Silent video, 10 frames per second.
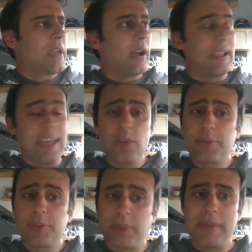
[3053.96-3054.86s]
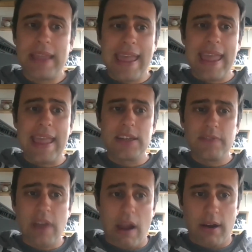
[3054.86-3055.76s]
Again, it was probably a hand of
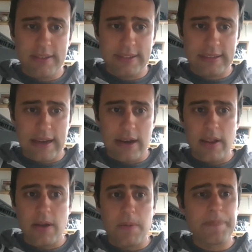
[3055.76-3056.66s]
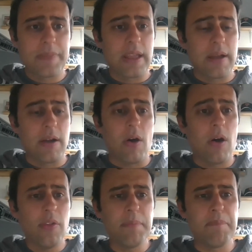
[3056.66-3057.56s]
cards scenario.
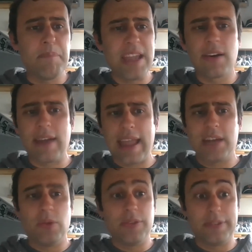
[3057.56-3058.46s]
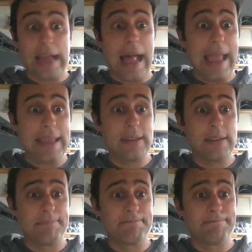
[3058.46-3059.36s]
All the bigger animals died,
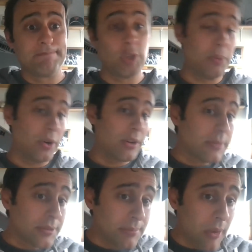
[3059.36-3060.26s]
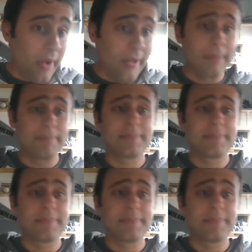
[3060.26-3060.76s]
so birds are smaller.